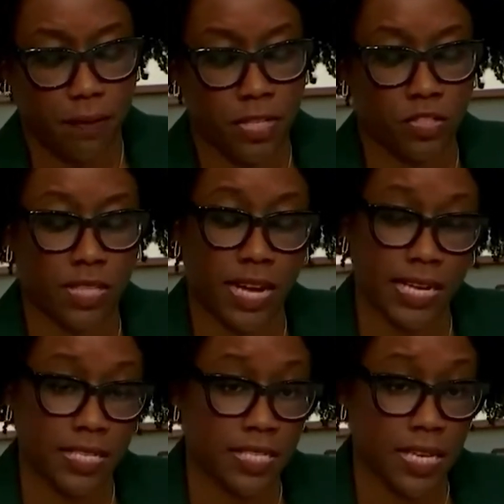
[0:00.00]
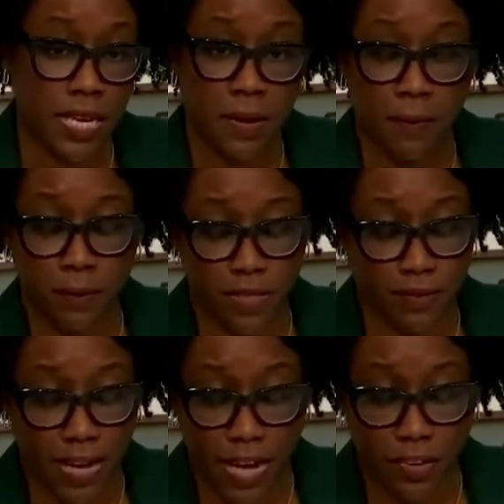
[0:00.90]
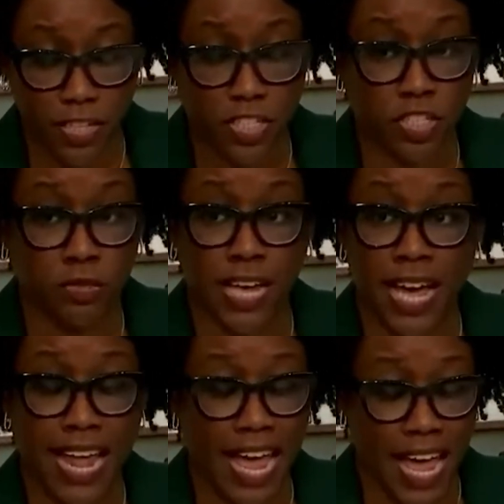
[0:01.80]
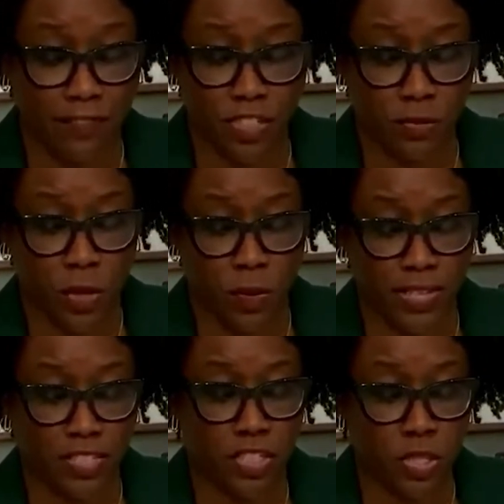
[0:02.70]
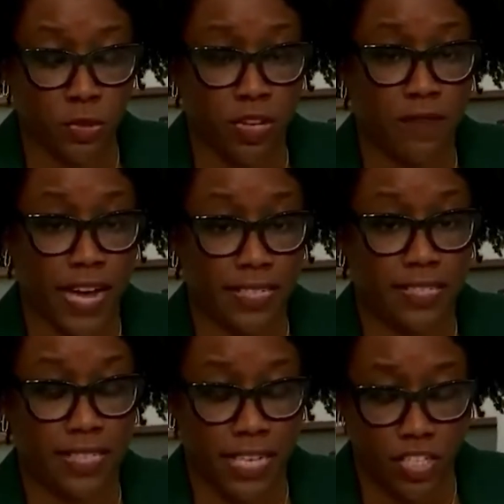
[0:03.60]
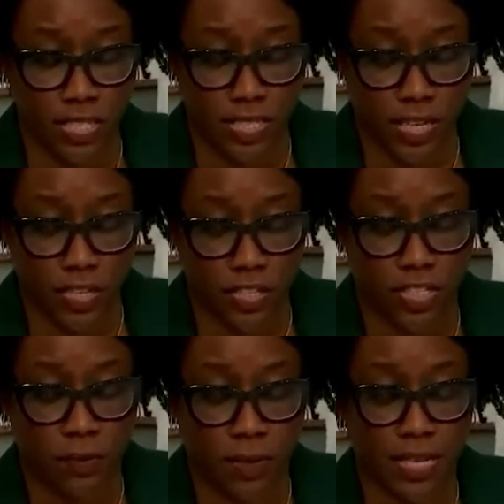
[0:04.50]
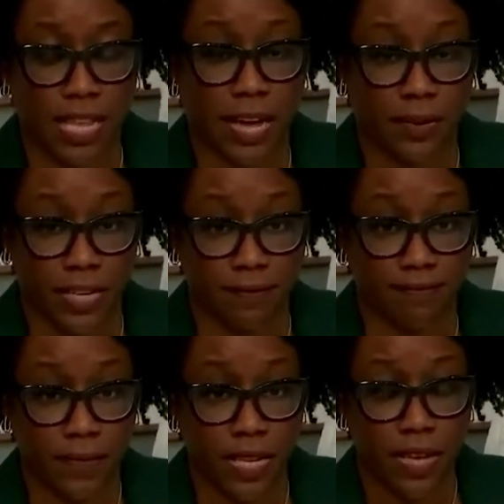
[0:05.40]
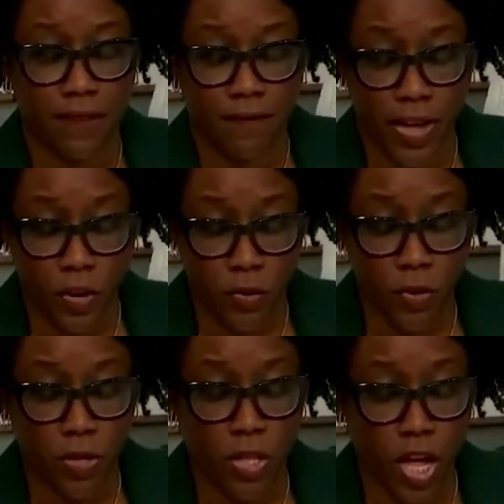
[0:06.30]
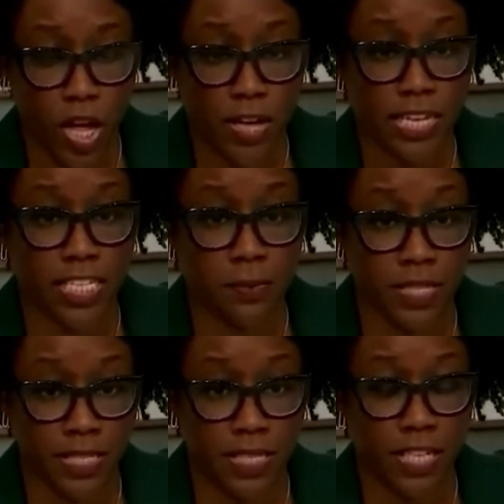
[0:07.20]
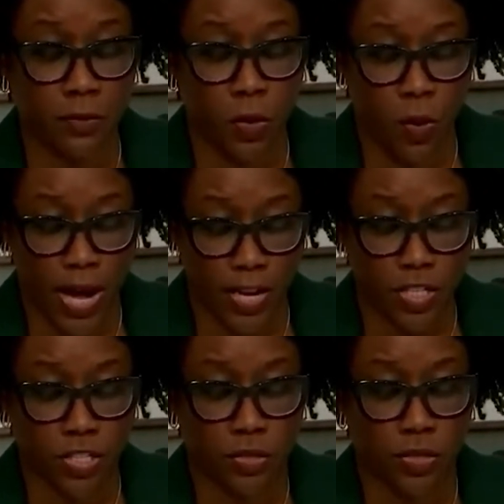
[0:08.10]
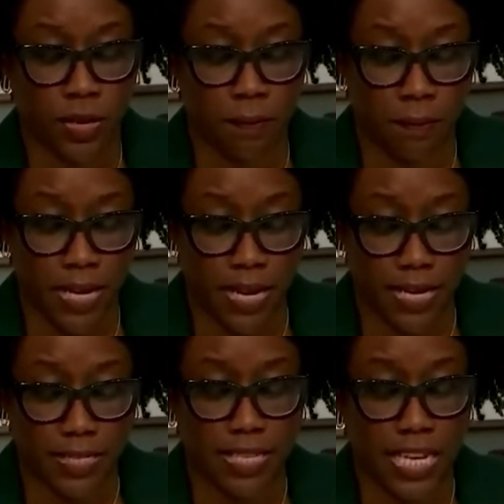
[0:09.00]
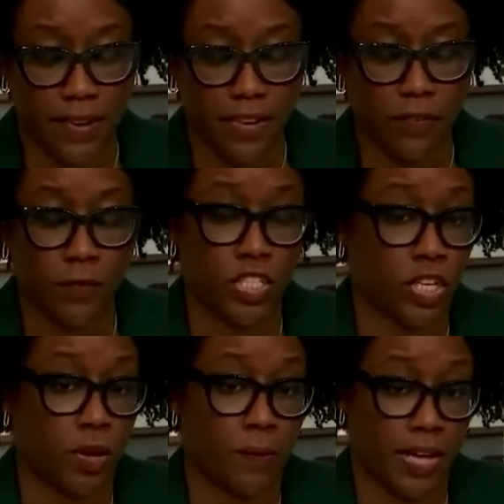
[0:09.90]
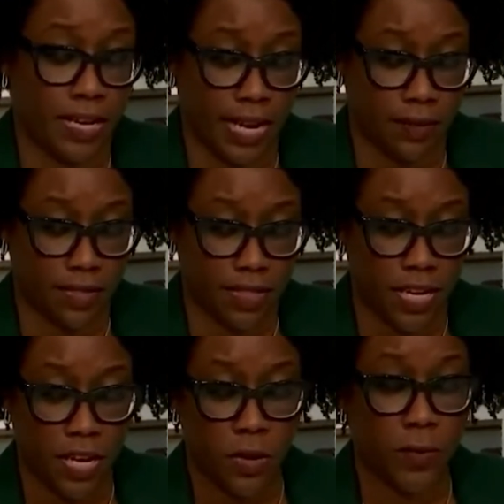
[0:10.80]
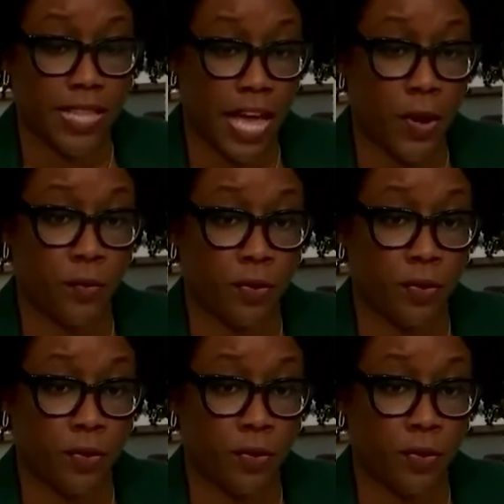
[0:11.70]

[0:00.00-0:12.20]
Mr. Lyons, members of Congress do not have to request a tour of ICE detention centers to be allowed in. Federal law explicitly requires you to admit us even if we show up unannounced without